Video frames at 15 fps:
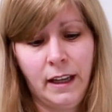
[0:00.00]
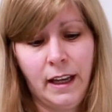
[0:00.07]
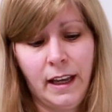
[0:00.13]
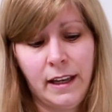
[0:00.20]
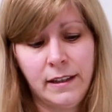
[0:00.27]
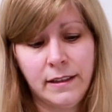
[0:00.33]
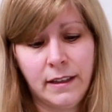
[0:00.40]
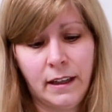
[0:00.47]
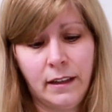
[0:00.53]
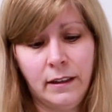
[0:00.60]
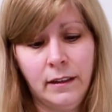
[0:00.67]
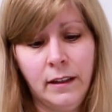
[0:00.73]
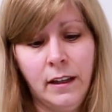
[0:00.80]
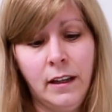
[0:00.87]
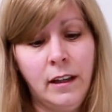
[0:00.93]
And
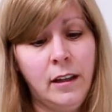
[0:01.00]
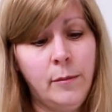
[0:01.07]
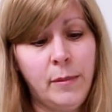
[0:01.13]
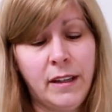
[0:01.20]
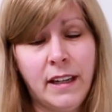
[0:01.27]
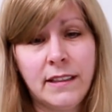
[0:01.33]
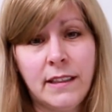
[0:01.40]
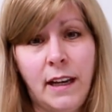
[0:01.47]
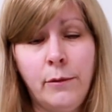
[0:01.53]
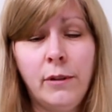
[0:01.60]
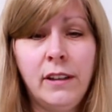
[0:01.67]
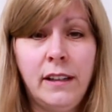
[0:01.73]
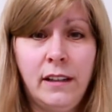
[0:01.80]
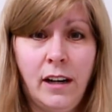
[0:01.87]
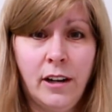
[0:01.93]
because I
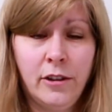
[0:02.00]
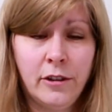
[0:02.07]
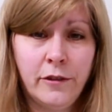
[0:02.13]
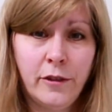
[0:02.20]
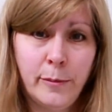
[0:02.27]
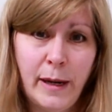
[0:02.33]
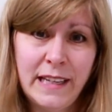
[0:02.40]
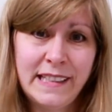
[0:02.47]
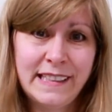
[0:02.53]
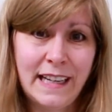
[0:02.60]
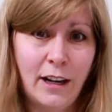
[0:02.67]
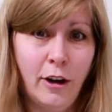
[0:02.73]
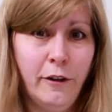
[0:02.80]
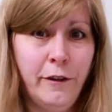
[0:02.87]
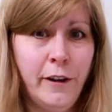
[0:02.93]
really got her for
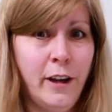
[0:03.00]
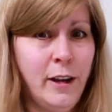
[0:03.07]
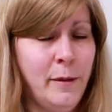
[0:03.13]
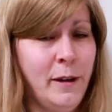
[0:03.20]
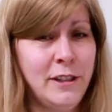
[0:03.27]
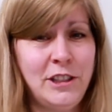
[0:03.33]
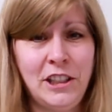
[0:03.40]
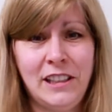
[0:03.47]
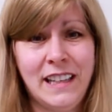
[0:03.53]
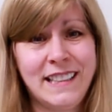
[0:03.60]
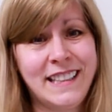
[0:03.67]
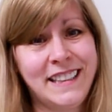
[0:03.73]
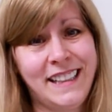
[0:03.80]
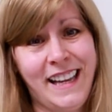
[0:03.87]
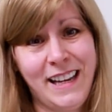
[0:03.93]
myself. She
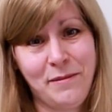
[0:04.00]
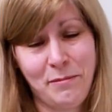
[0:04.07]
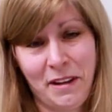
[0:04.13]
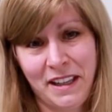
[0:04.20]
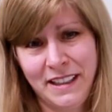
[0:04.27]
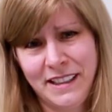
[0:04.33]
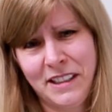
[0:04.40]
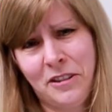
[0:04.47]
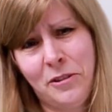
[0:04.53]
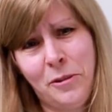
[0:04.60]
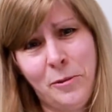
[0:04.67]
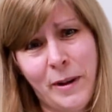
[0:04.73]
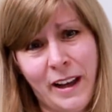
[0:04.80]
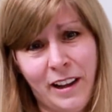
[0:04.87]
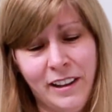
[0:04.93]
doesn't like me, so
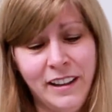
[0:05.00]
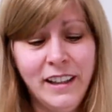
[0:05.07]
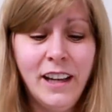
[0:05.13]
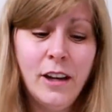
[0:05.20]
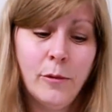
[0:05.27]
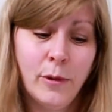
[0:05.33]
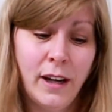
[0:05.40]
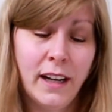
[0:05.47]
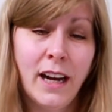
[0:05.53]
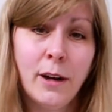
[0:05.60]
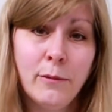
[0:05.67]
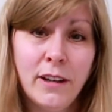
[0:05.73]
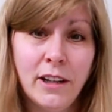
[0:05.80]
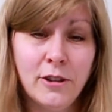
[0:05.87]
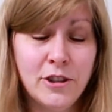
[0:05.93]
oh well. Well, I
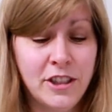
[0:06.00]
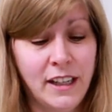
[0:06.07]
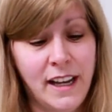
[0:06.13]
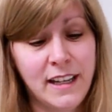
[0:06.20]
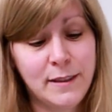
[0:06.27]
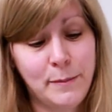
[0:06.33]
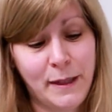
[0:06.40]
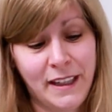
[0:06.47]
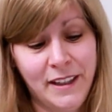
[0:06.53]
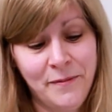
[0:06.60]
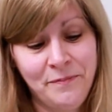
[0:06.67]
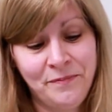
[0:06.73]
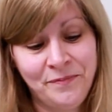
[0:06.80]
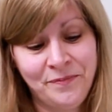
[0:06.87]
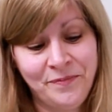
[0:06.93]
got Rio, she likes me.
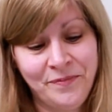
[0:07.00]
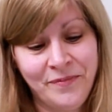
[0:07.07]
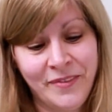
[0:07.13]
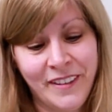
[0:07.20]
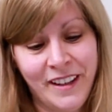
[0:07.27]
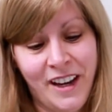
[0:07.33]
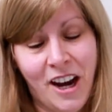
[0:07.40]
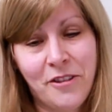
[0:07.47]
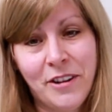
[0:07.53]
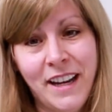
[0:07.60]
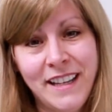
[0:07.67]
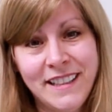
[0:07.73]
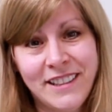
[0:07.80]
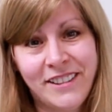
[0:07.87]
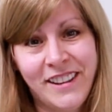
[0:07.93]

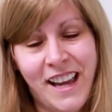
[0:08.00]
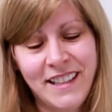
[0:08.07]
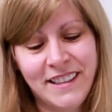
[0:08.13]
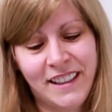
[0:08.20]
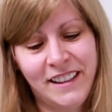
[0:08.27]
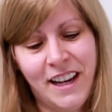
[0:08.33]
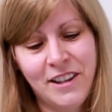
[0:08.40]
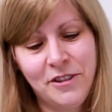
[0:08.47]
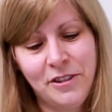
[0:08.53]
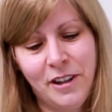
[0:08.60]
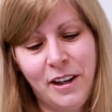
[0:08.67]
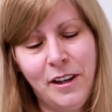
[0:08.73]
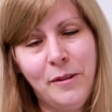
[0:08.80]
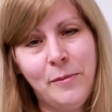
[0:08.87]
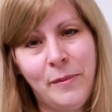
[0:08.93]
Alright, so that's
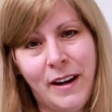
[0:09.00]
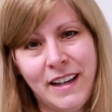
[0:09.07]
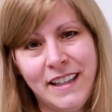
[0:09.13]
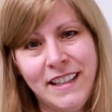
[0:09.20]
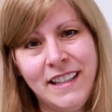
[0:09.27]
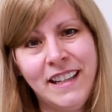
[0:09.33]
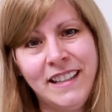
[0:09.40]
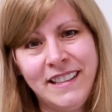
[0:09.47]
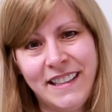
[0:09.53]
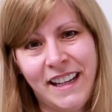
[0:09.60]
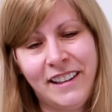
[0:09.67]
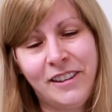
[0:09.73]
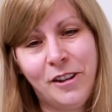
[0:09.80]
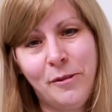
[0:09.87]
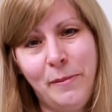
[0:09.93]
Electra, my
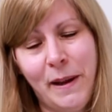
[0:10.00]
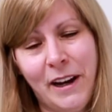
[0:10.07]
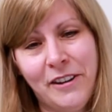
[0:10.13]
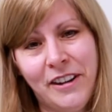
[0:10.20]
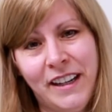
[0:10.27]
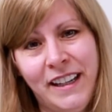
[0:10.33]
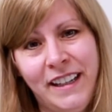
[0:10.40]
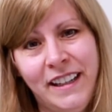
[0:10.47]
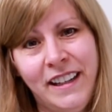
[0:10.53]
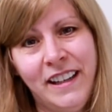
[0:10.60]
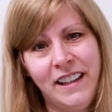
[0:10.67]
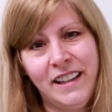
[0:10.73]
Senegal parrot.